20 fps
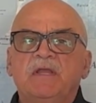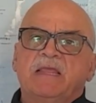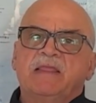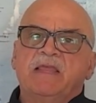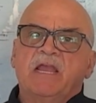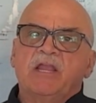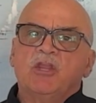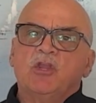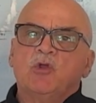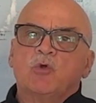
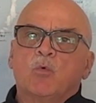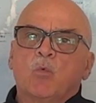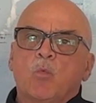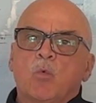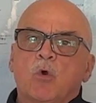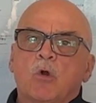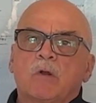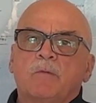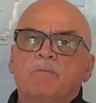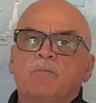that your
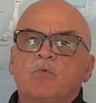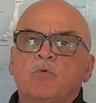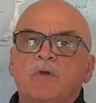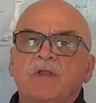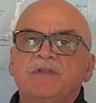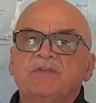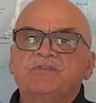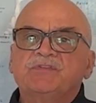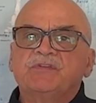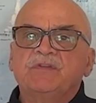work
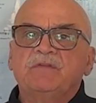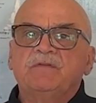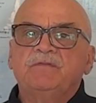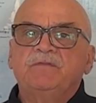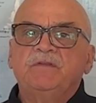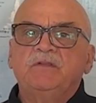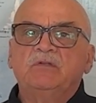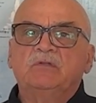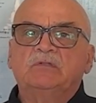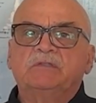brings to the
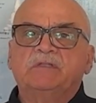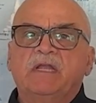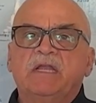field